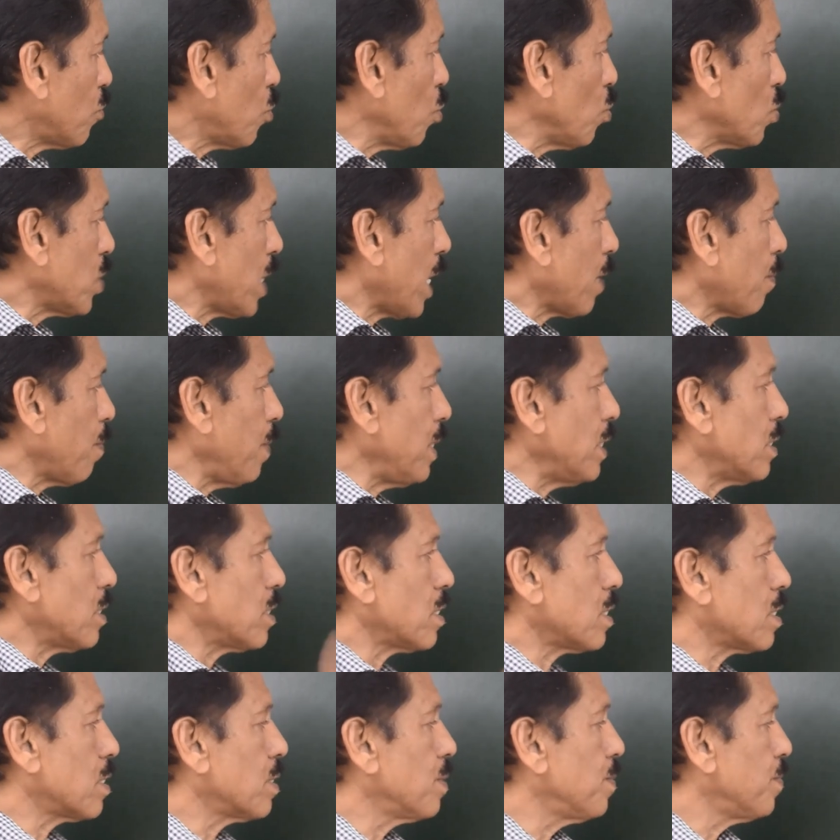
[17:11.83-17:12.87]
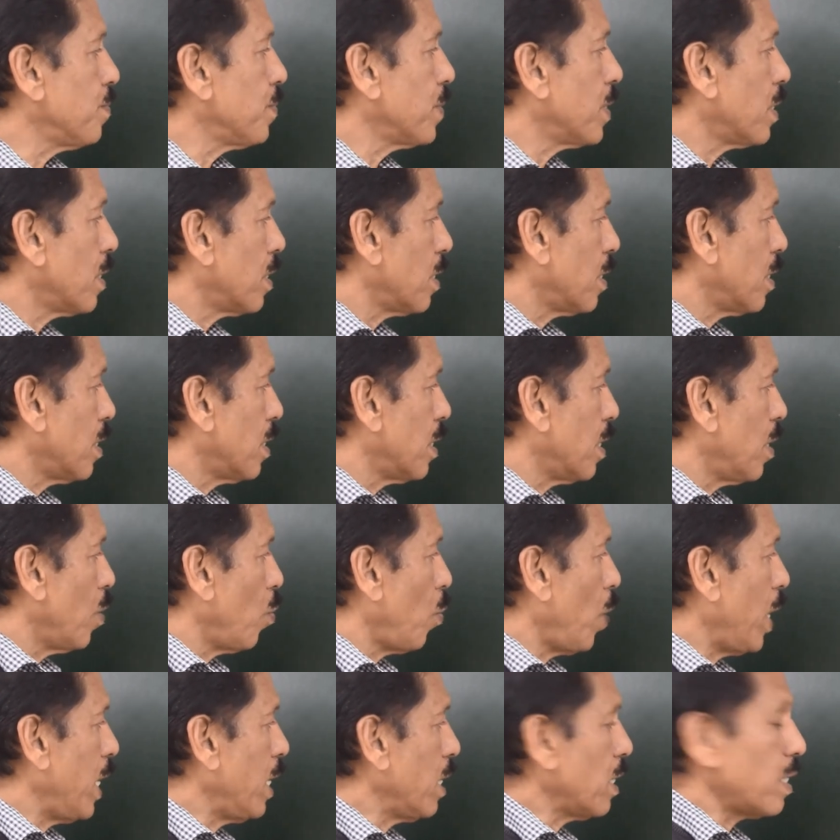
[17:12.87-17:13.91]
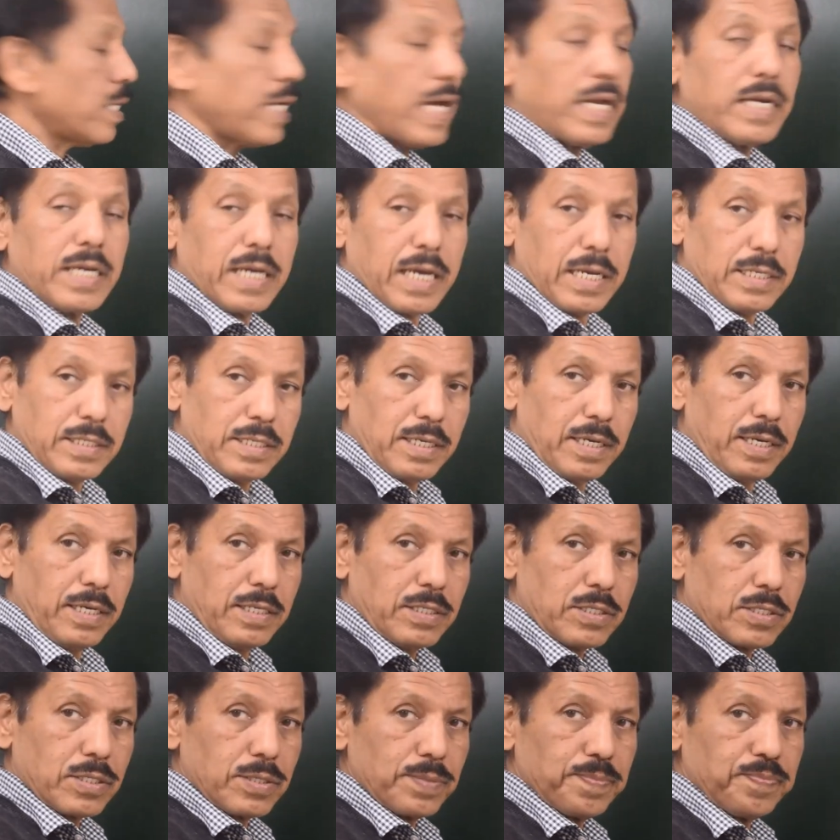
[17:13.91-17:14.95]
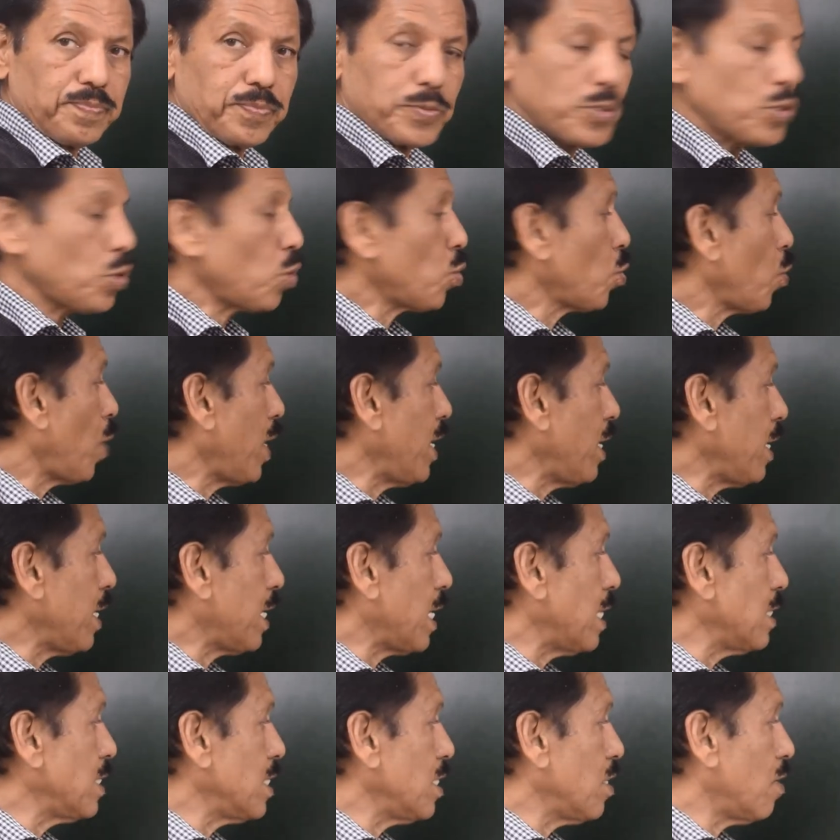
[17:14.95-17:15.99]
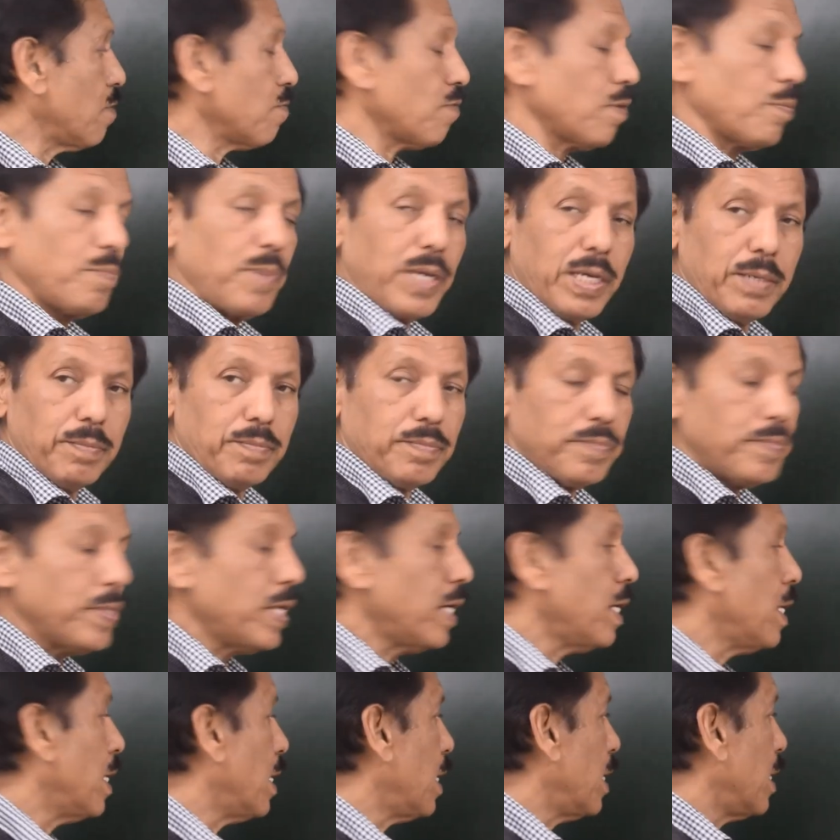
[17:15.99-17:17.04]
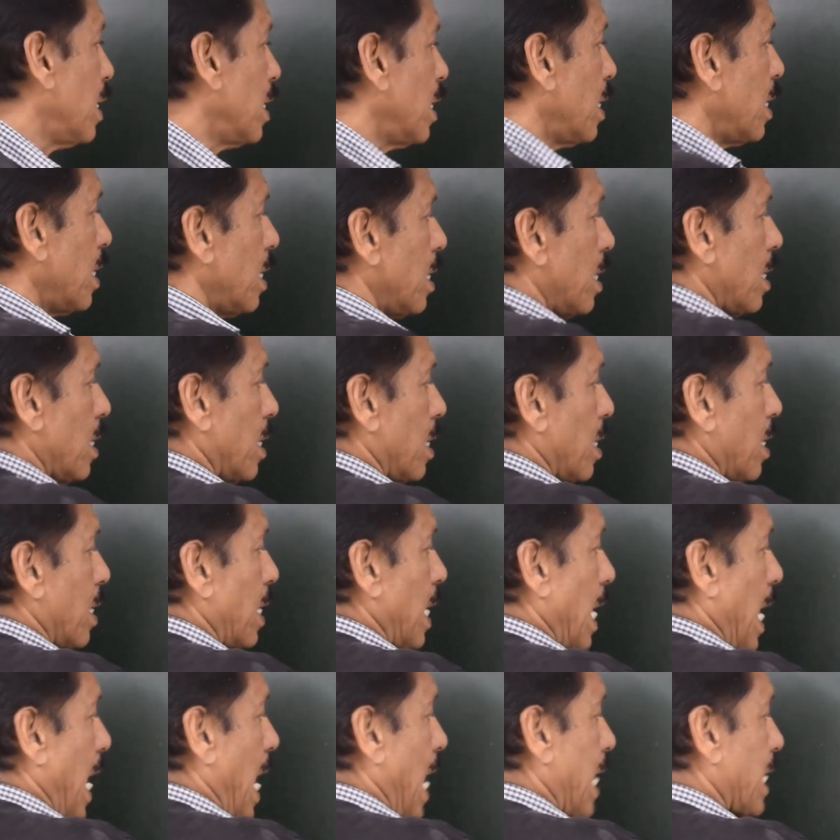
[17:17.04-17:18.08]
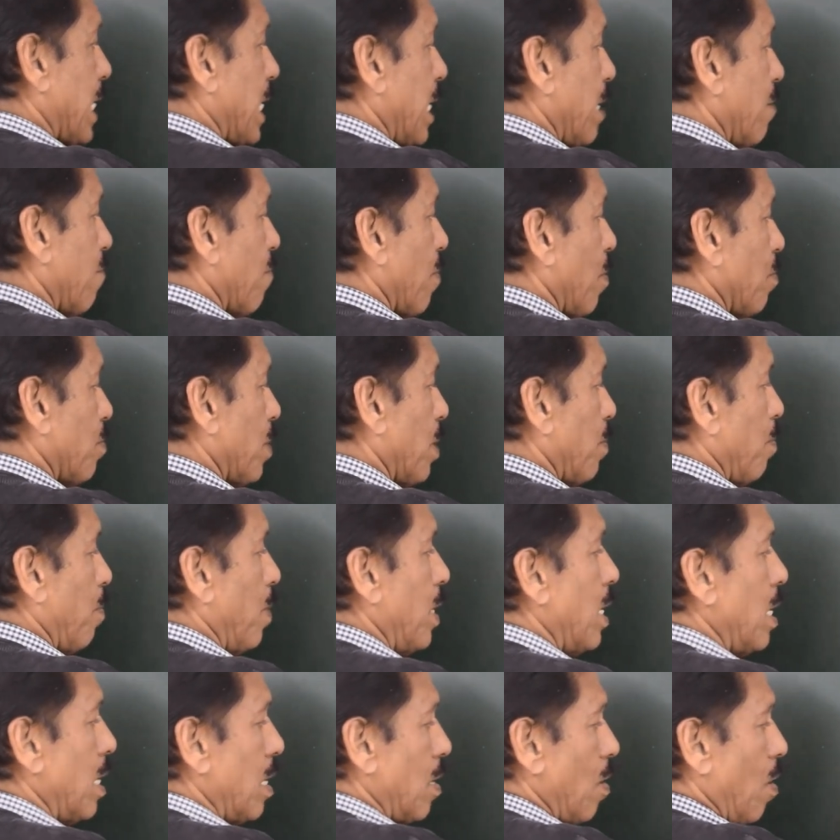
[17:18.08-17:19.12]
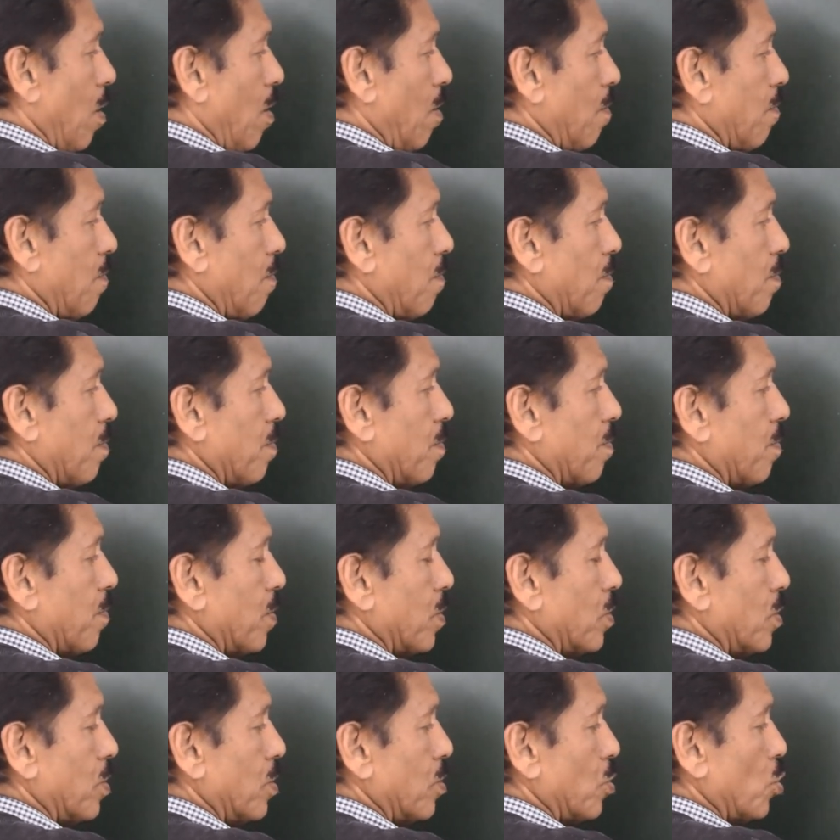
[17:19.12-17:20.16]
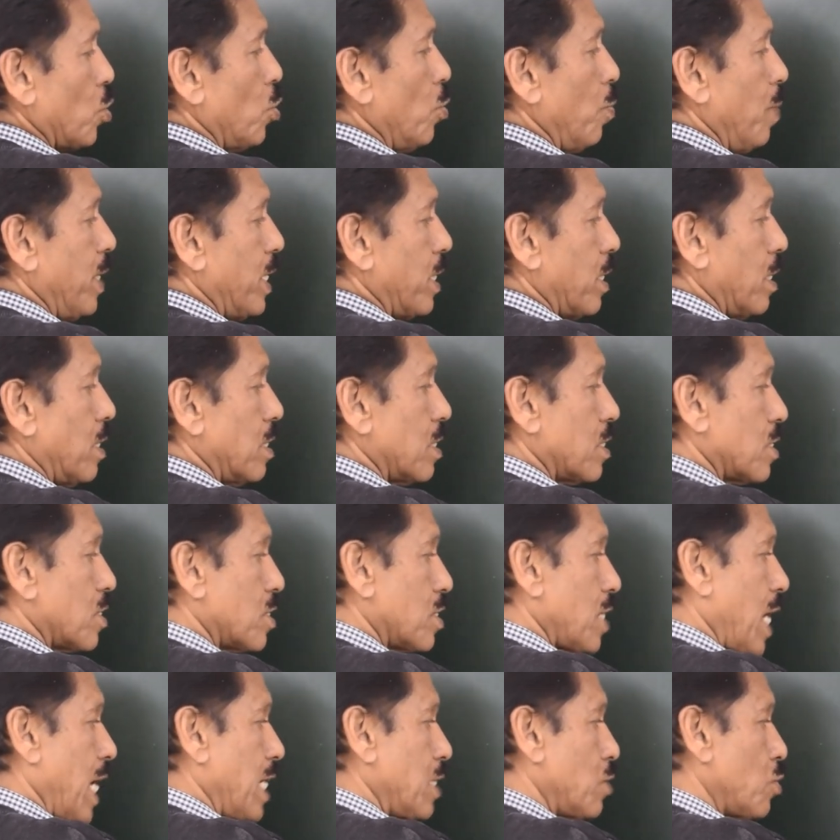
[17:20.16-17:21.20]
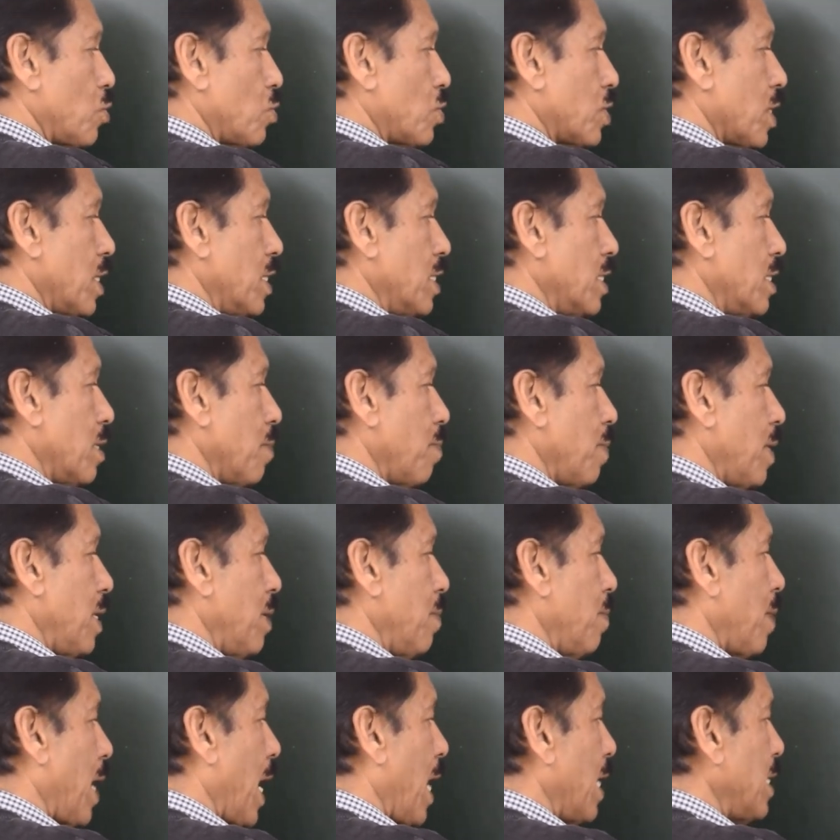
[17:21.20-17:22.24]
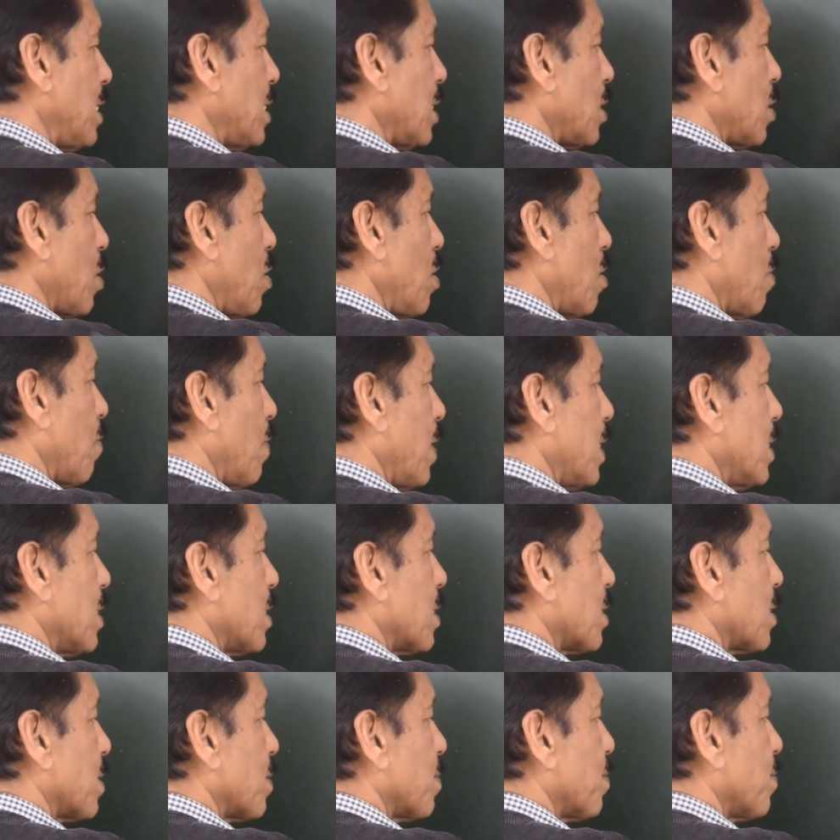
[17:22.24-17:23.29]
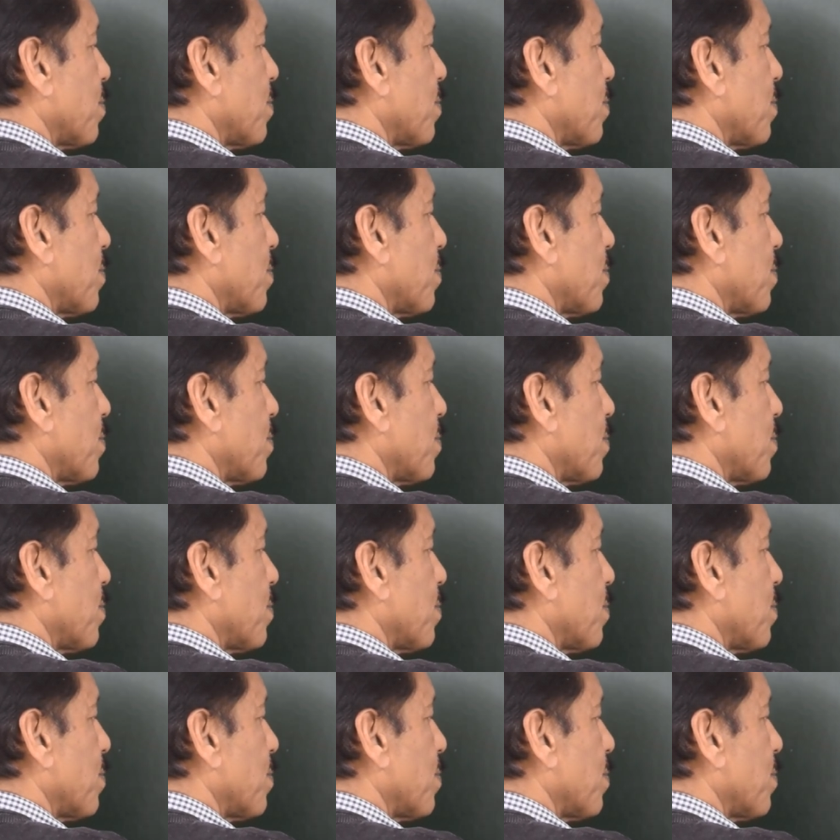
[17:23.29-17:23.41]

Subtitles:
two segments weighing 10 kg each, so 20 kg of the beam acting from the middle of 2 meters trying to turn the beam anti-clockwise.